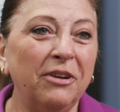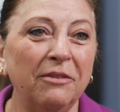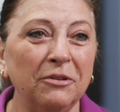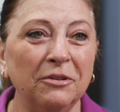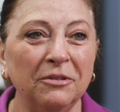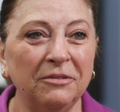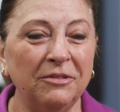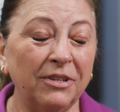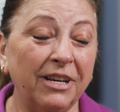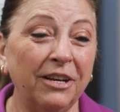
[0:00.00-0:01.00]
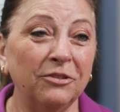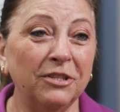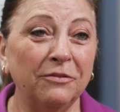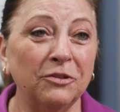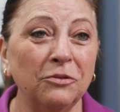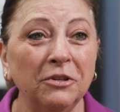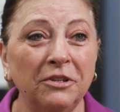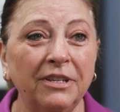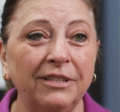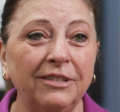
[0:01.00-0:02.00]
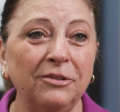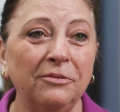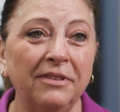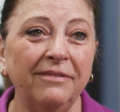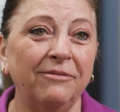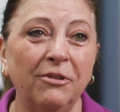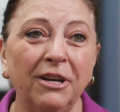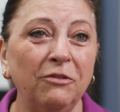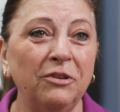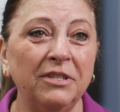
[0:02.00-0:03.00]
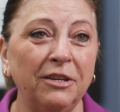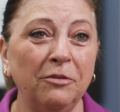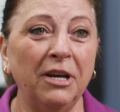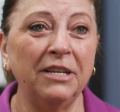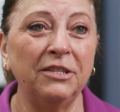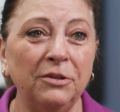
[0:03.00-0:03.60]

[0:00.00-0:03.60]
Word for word: don't ever cut yourself short. You can do whatever you set your mind